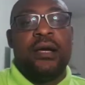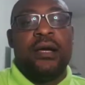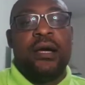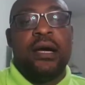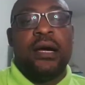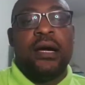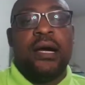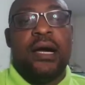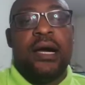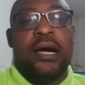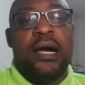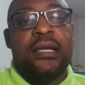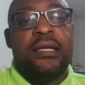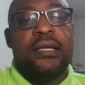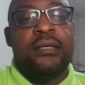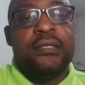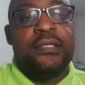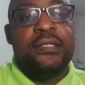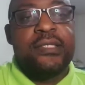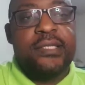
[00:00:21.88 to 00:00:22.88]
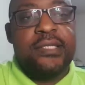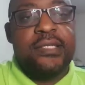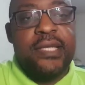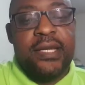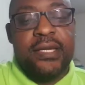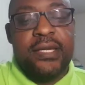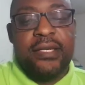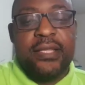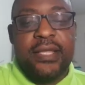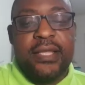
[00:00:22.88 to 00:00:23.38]
I
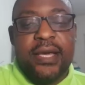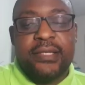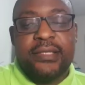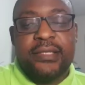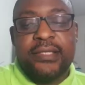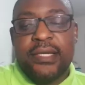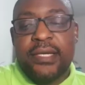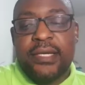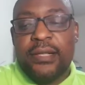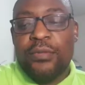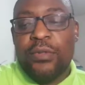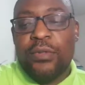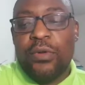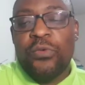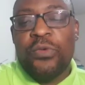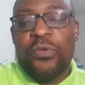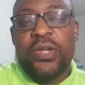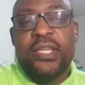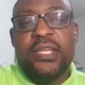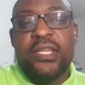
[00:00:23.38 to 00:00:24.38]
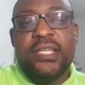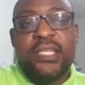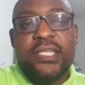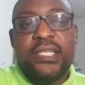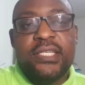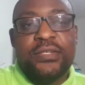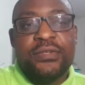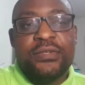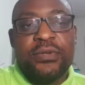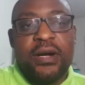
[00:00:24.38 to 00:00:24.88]
said that we
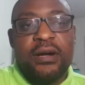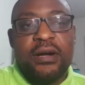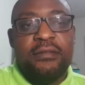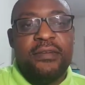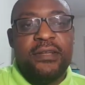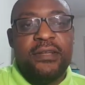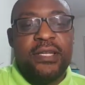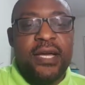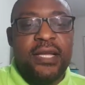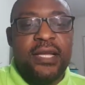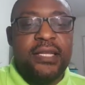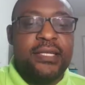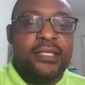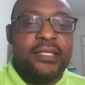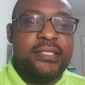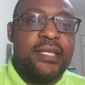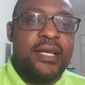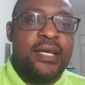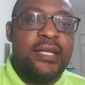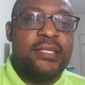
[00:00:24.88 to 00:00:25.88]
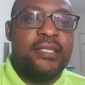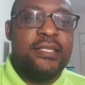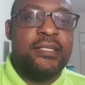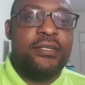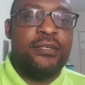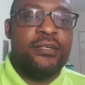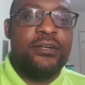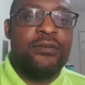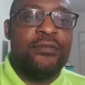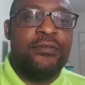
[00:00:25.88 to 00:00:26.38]
need to have an
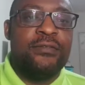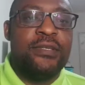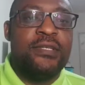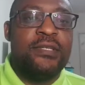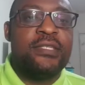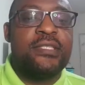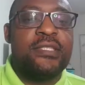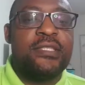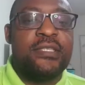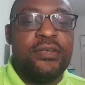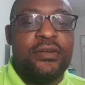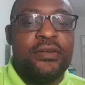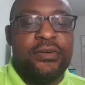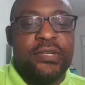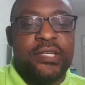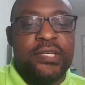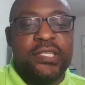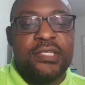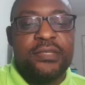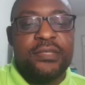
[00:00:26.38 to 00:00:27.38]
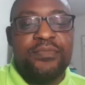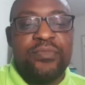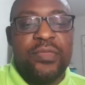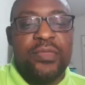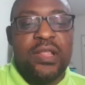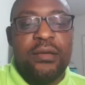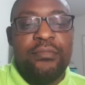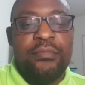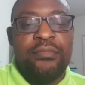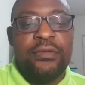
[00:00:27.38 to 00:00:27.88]
understanding of these theories
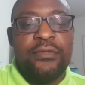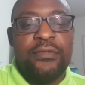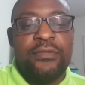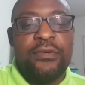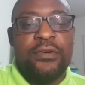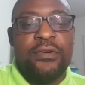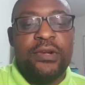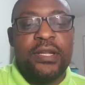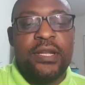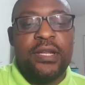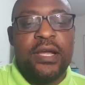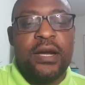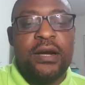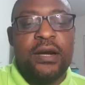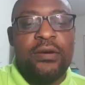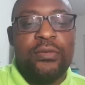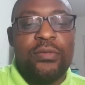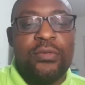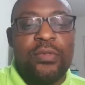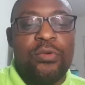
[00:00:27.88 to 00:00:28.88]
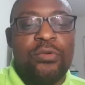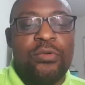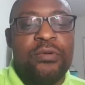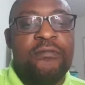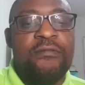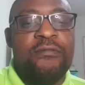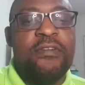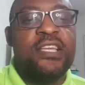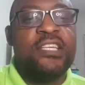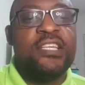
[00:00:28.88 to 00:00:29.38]
before now we
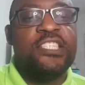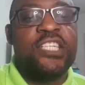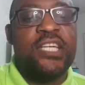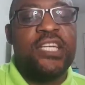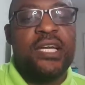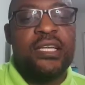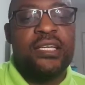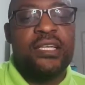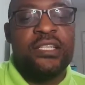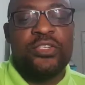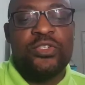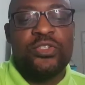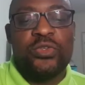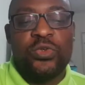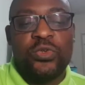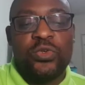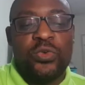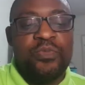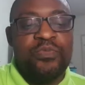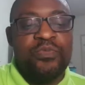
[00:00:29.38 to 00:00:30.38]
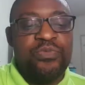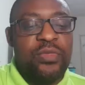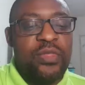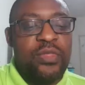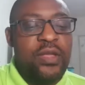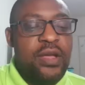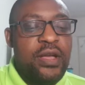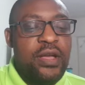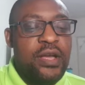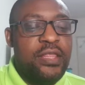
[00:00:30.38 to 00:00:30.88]
venture into
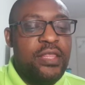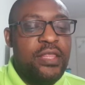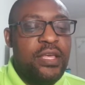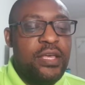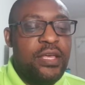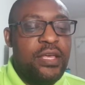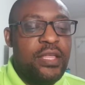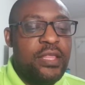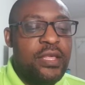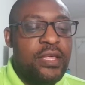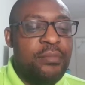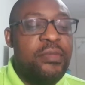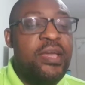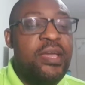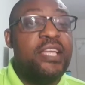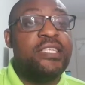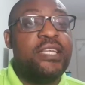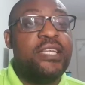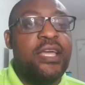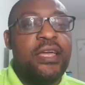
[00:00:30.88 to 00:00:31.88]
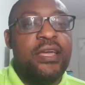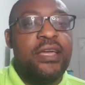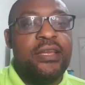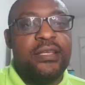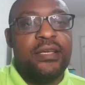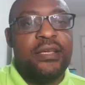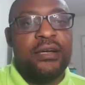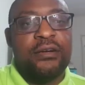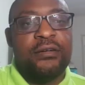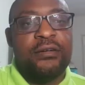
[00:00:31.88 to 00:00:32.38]
the major
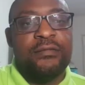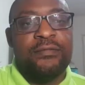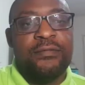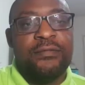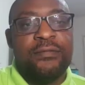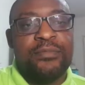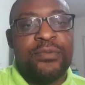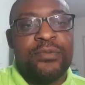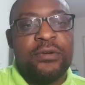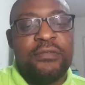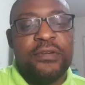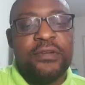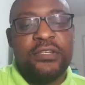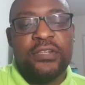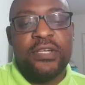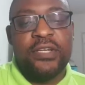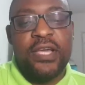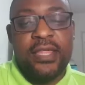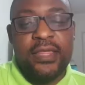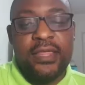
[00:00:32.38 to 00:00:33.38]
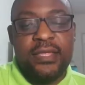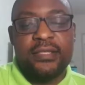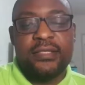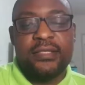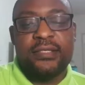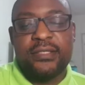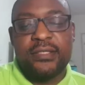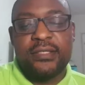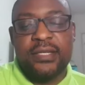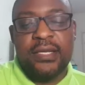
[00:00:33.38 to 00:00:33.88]
area of profession
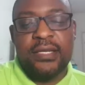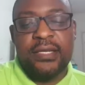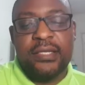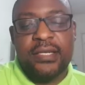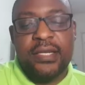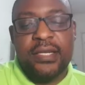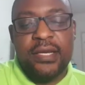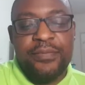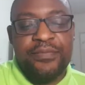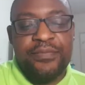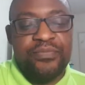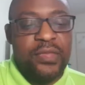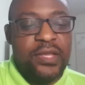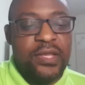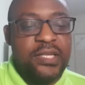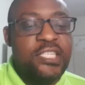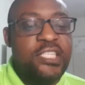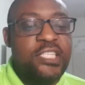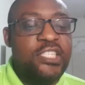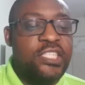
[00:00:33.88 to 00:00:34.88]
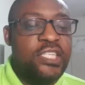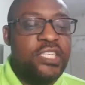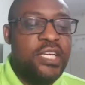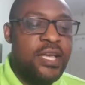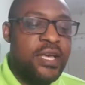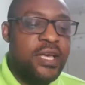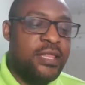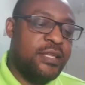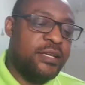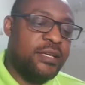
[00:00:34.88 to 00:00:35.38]
ethics and teaching
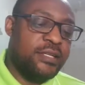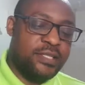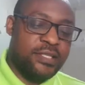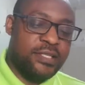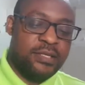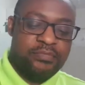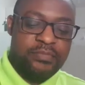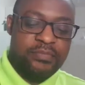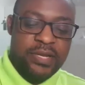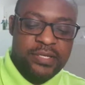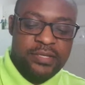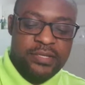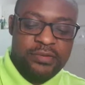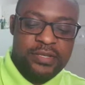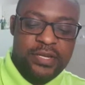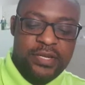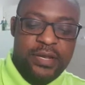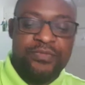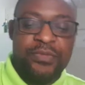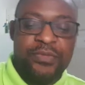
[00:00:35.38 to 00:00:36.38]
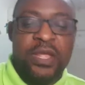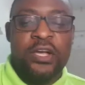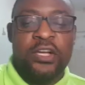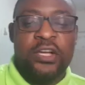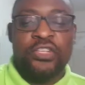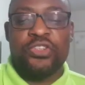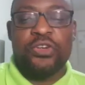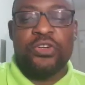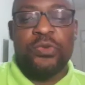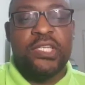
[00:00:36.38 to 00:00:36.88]
ethics in particular.
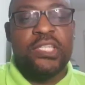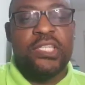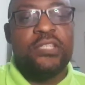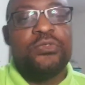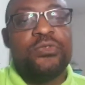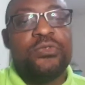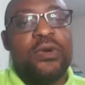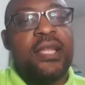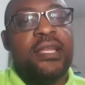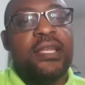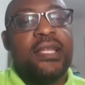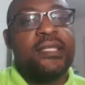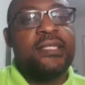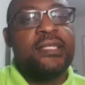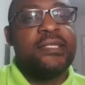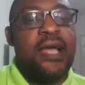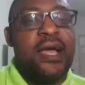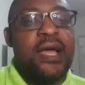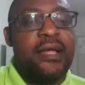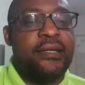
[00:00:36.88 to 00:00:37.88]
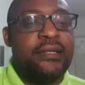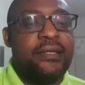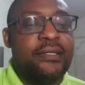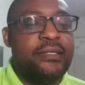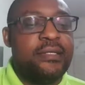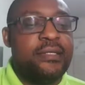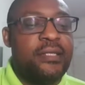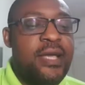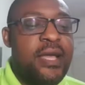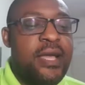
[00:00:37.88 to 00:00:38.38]
So we need to
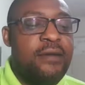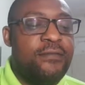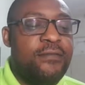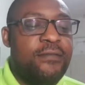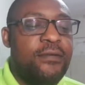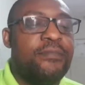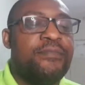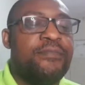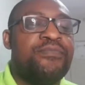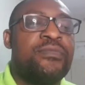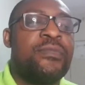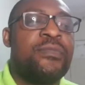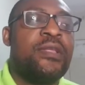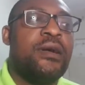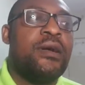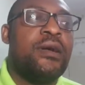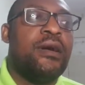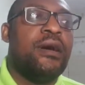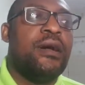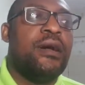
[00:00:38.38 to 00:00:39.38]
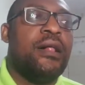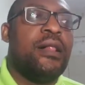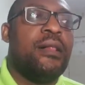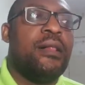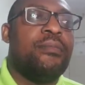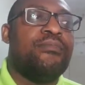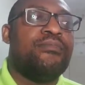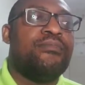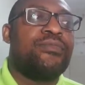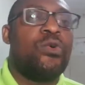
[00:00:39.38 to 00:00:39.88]
understand, therefore,
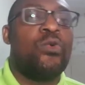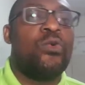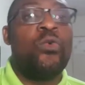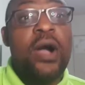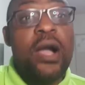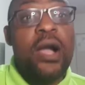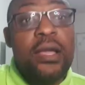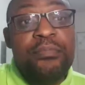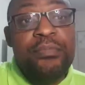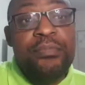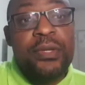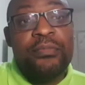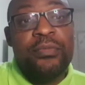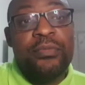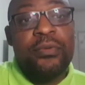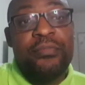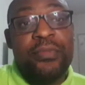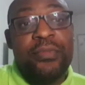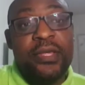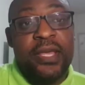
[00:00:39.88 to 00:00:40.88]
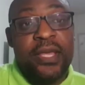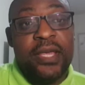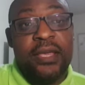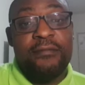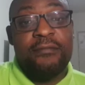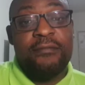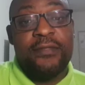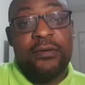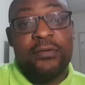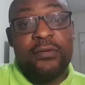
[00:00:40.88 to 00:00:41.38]
why people
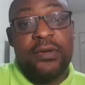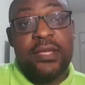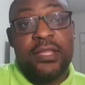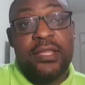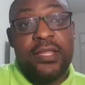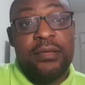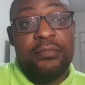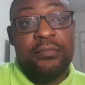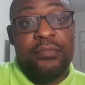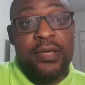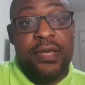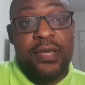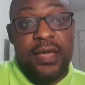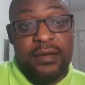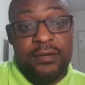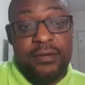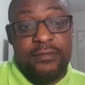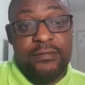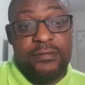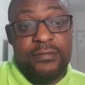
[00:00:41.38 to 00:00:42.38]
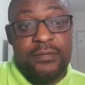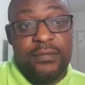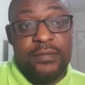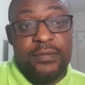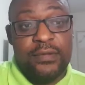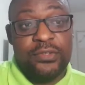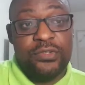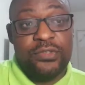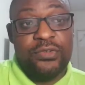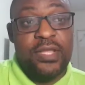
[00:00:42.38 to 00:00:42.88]
behave the way they behave,
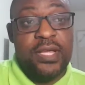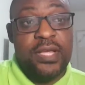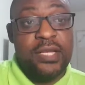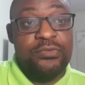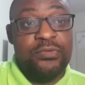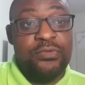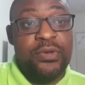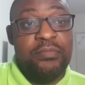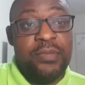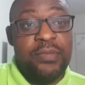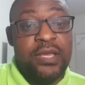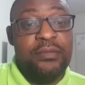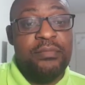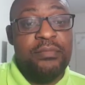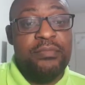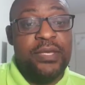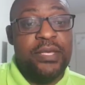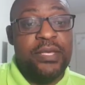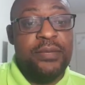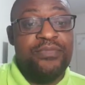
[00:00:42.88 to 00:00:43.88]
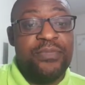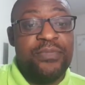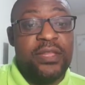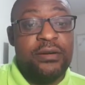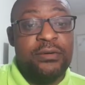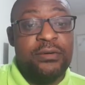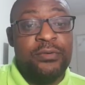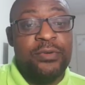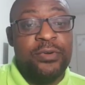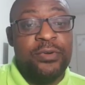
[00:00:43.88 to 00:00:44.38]
so that we
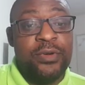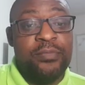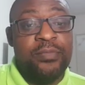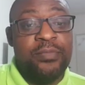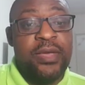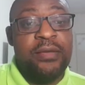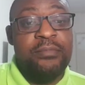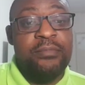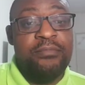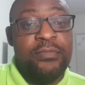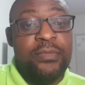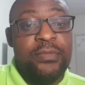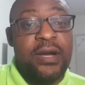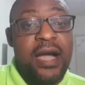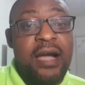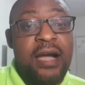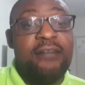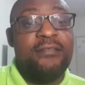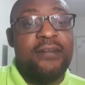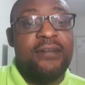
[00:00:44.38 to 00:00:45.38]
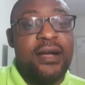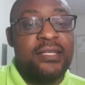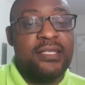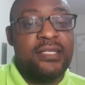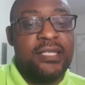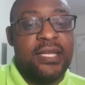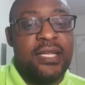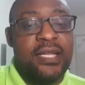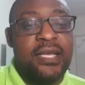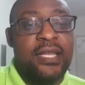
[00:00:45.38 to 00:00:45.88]
may have
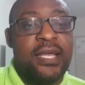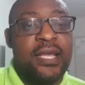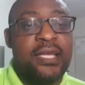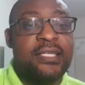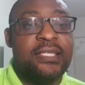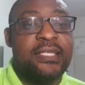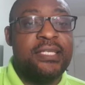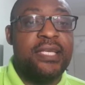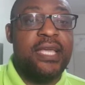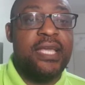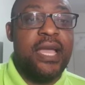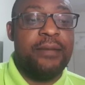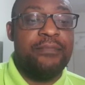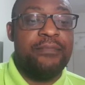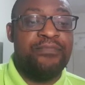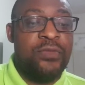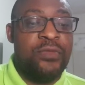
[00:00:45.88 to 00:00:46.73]
actually an idea